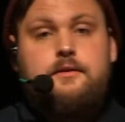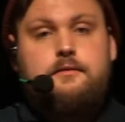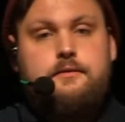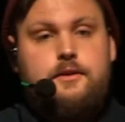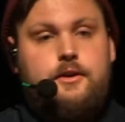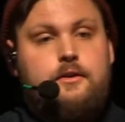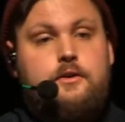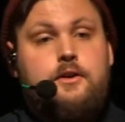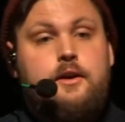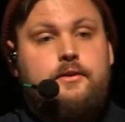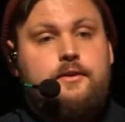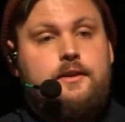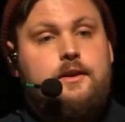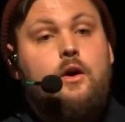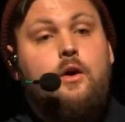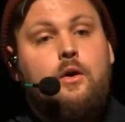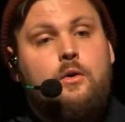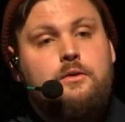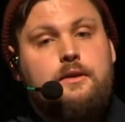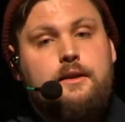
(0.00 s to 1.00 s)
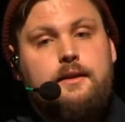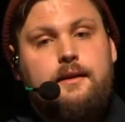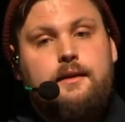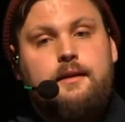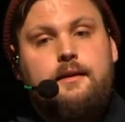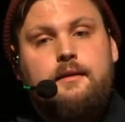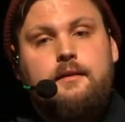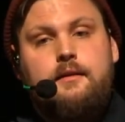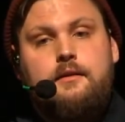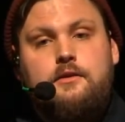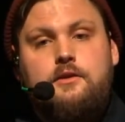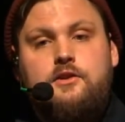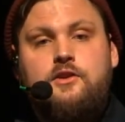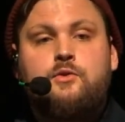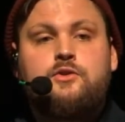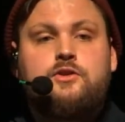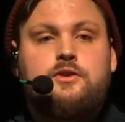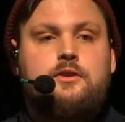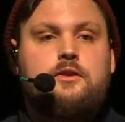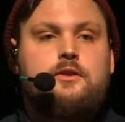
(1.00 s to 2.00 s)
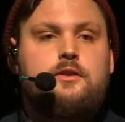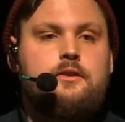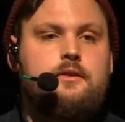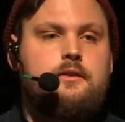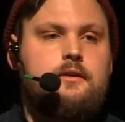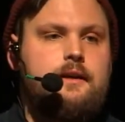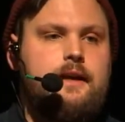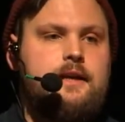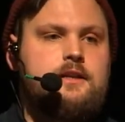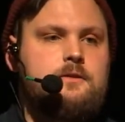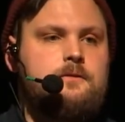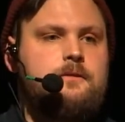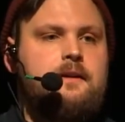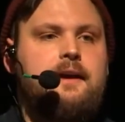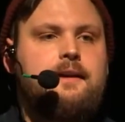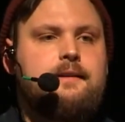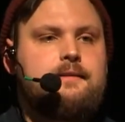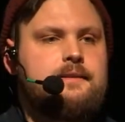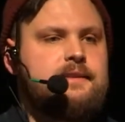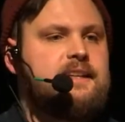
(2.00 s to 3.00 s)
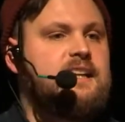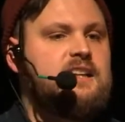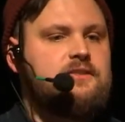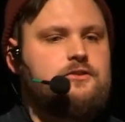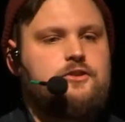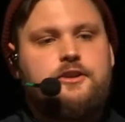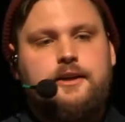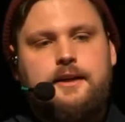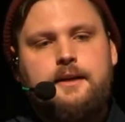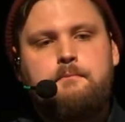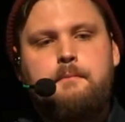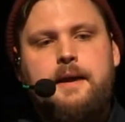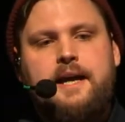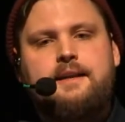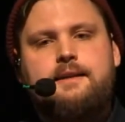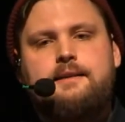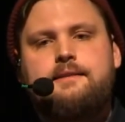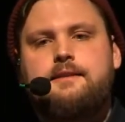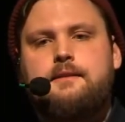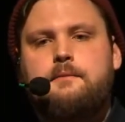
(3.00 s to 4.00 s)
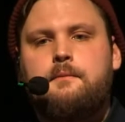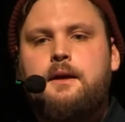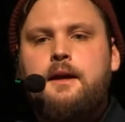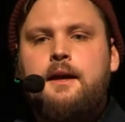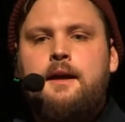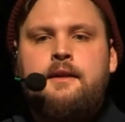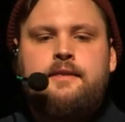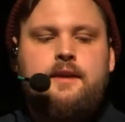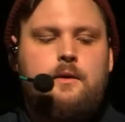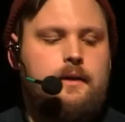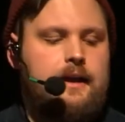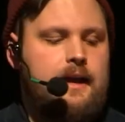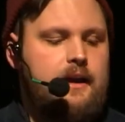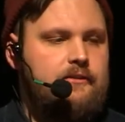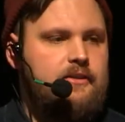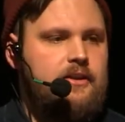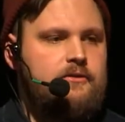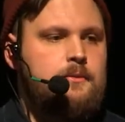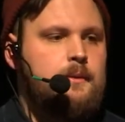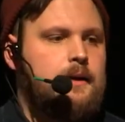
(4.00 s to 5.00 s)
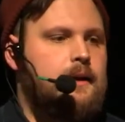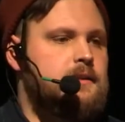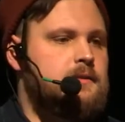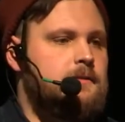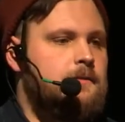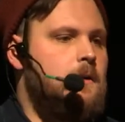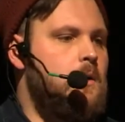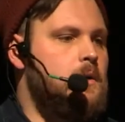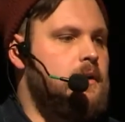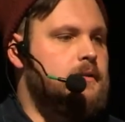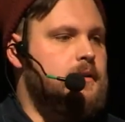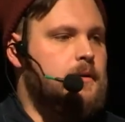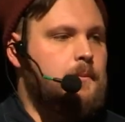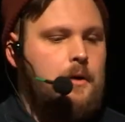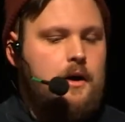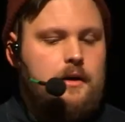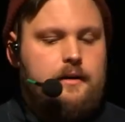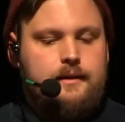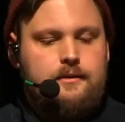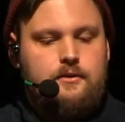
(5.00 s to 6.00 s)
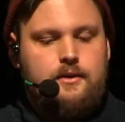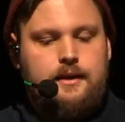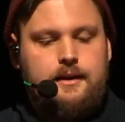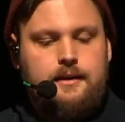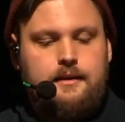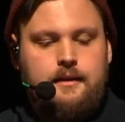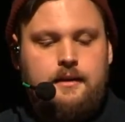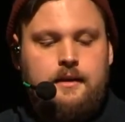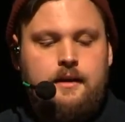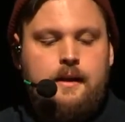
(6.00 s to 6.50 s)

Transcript: not the only user interface delivery mechanism that we have. Everybody has a phone in their pocket, right?